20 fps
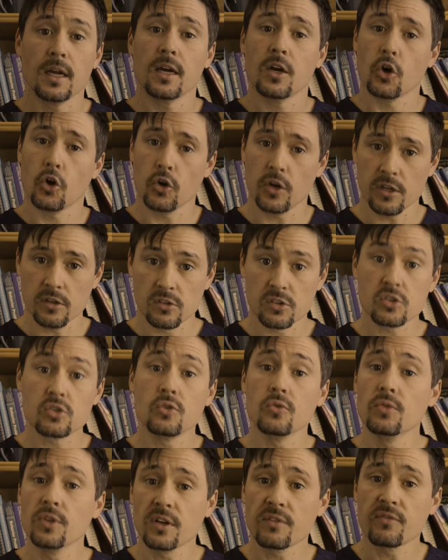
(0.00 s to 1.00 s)
Her ears
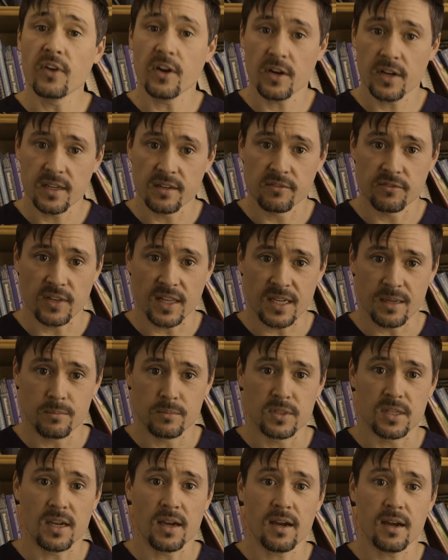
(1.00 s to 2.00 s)
do look very
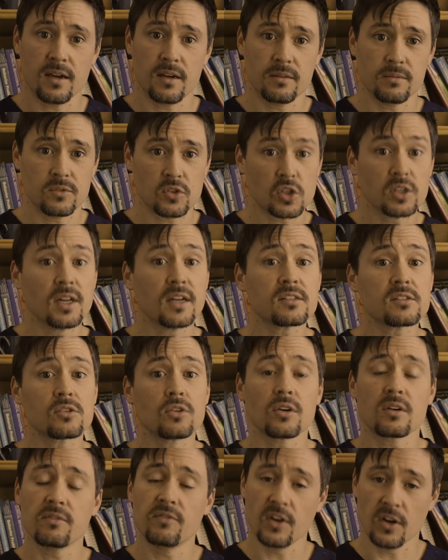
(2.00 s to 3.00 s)
inflamed. She does
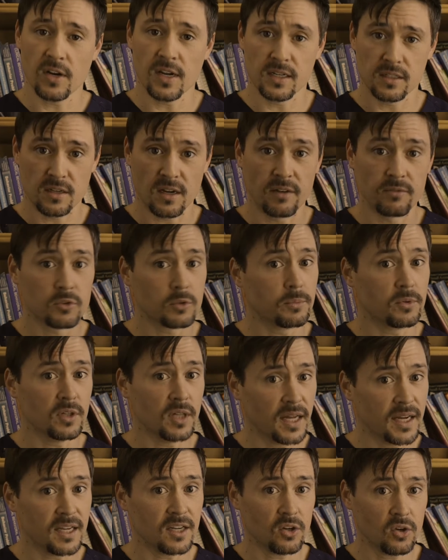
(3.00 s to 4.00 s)
look very uncomfortable.
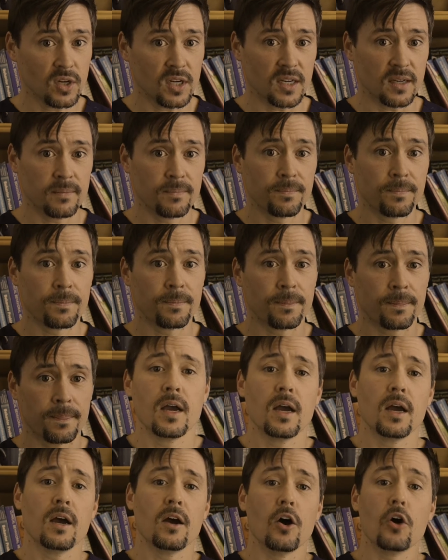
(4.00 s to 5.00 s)
I agree.
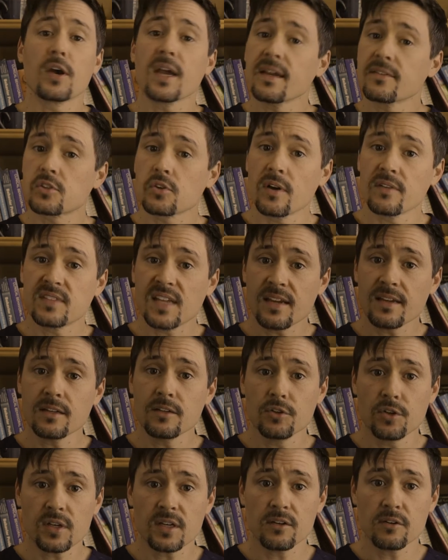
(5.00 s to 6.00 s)
Okay, so I've taken a
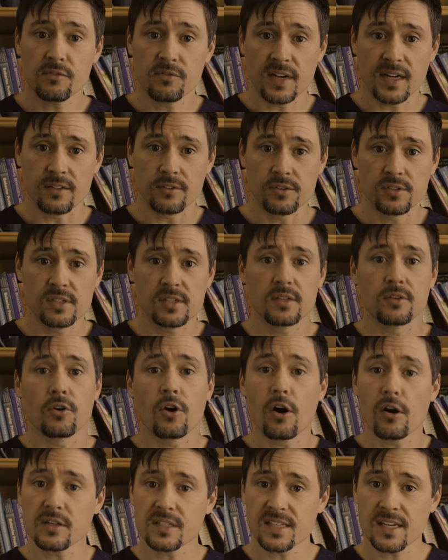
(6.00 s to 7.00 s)
look at her vitals, and her
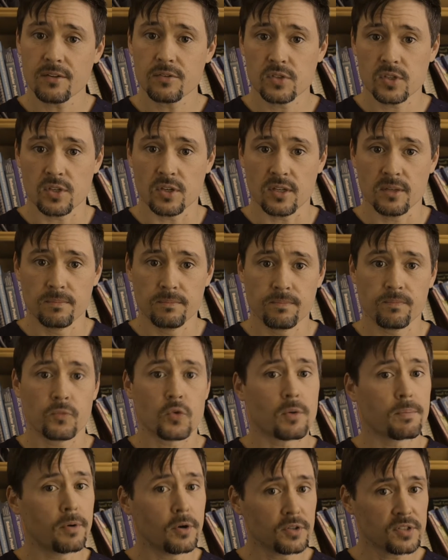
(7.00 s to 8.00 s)
heart sounds good.
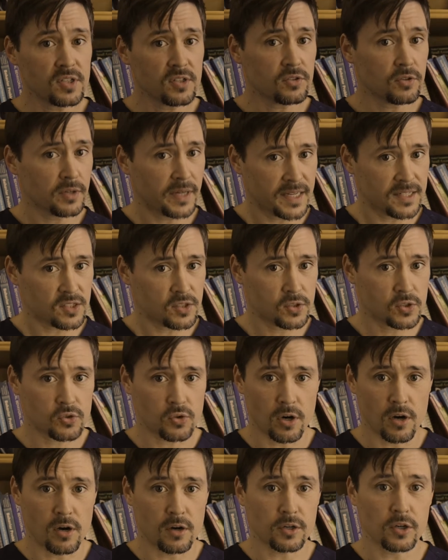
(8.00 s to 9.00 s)
Her pulses are nice and
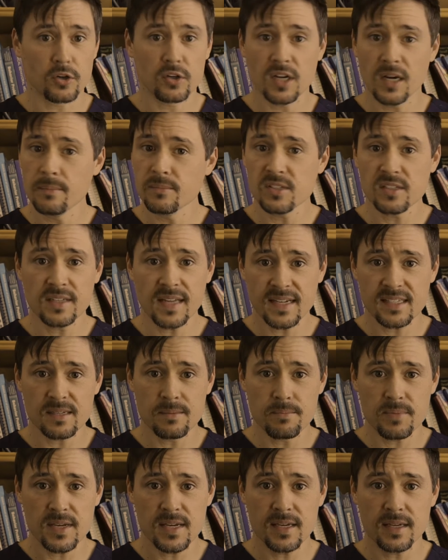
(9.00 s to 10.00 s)
strong, her gums are nice
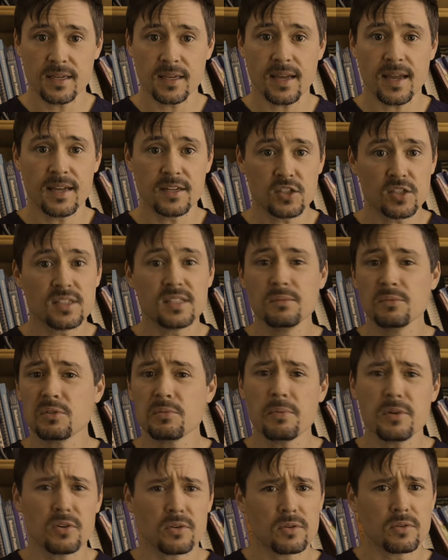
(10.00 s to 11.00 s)
and pink, and she seems
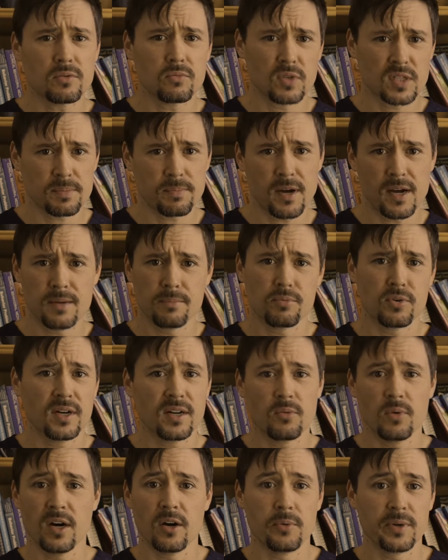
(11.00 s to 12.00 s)
to respond pretty
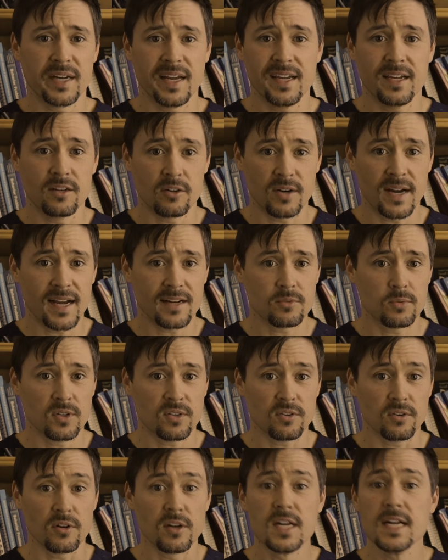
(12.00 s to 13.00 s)
well when I interact with
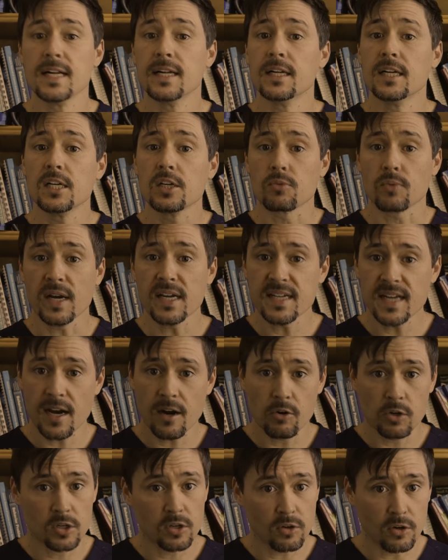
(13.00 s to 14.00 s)
her. Right
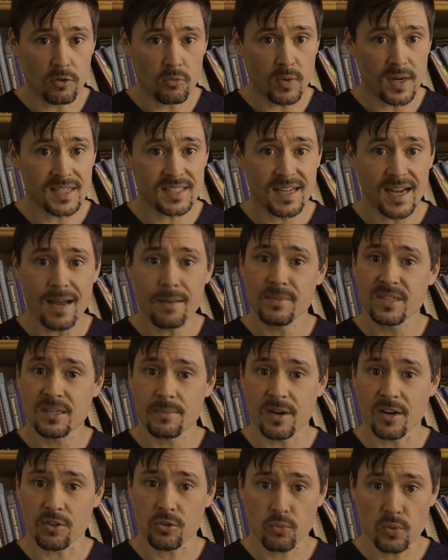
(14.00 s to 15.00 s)
now, our current wait time is
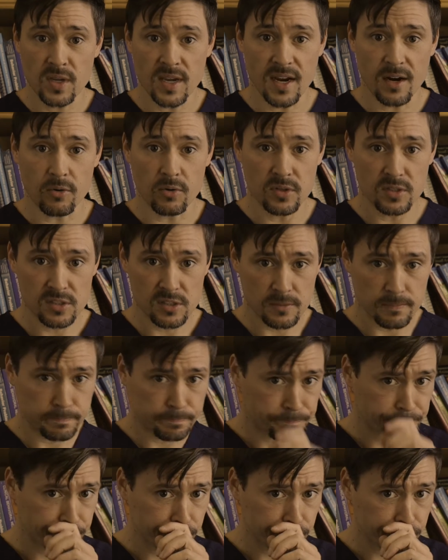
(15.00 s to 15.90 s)
about 3 hours.